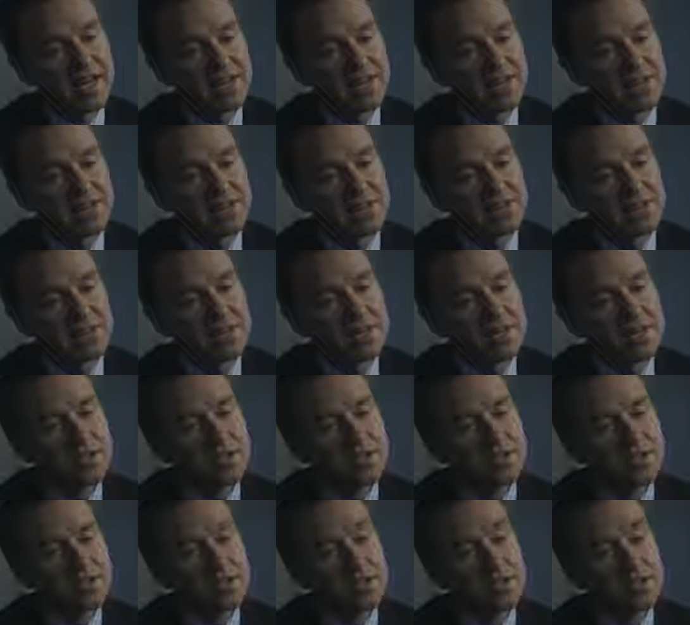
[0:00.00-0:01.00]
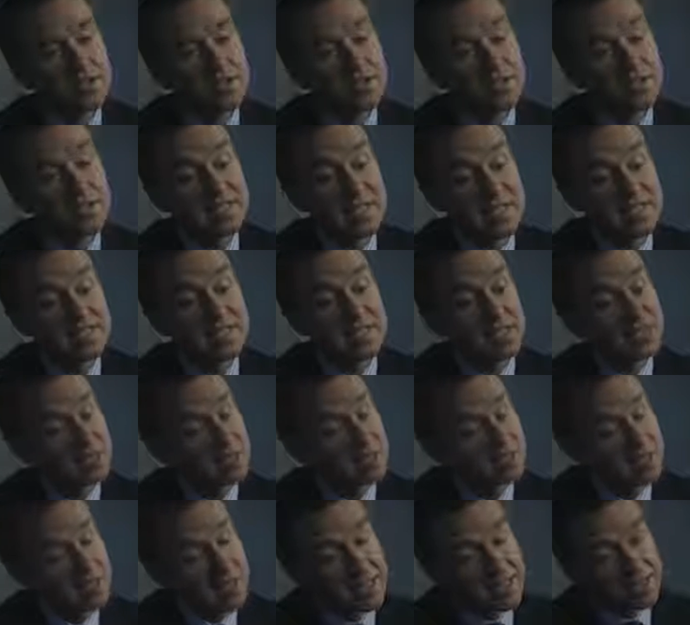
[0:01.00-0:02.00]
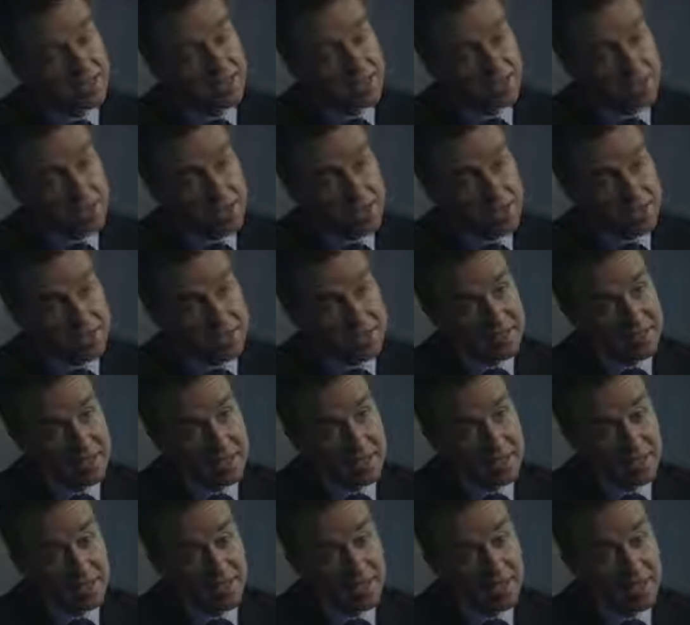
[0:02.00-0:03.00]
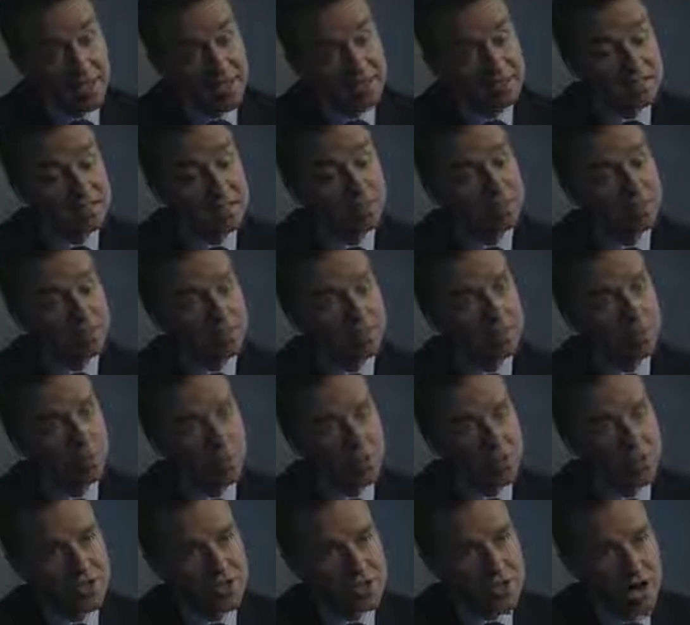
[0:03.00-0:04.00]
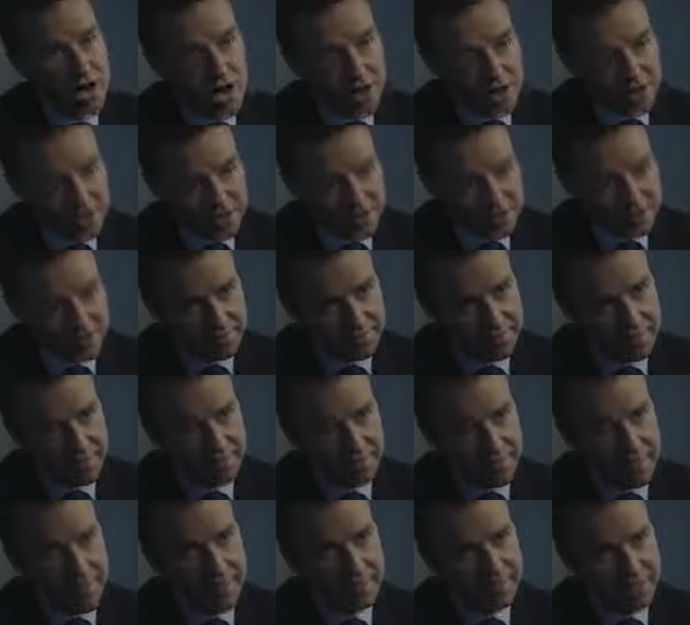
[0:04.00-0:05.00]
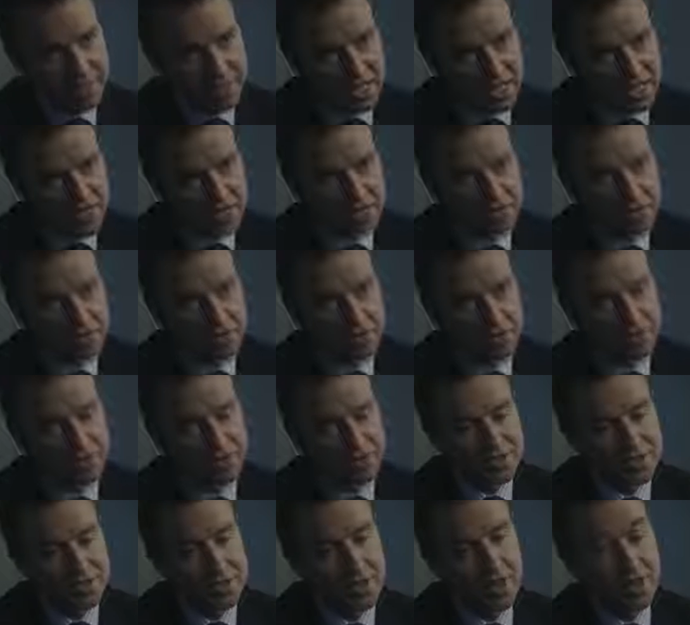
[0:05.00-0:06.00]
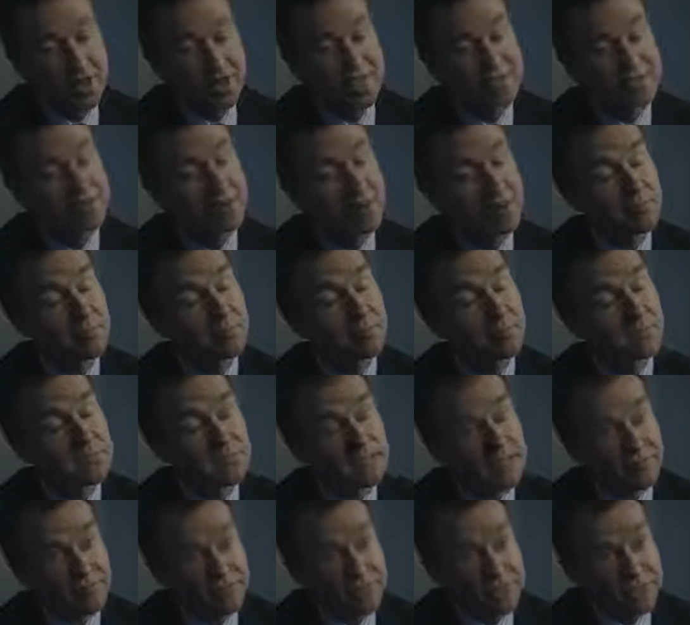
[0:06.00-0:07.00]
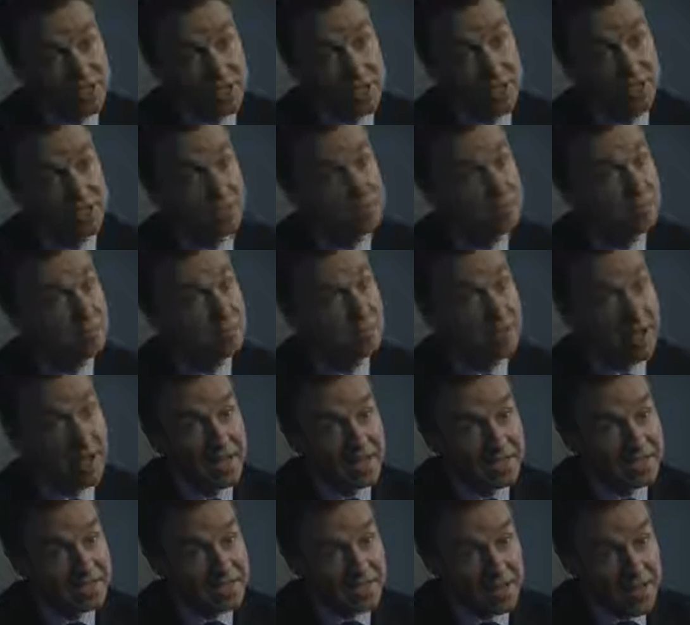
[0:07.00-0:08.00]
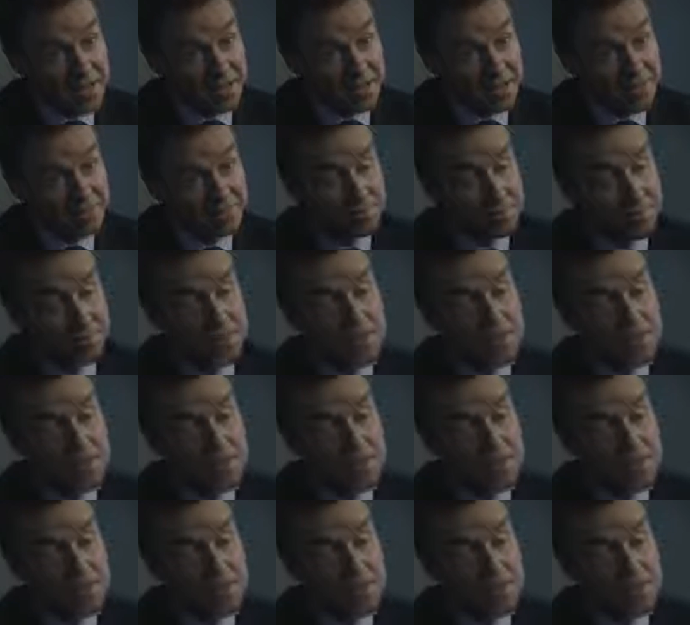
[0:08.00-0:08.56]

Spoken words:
additive. So the same logic applies to targeted therapy. It's not just one target that we have to hit with drugs. It's probably several targets combined together.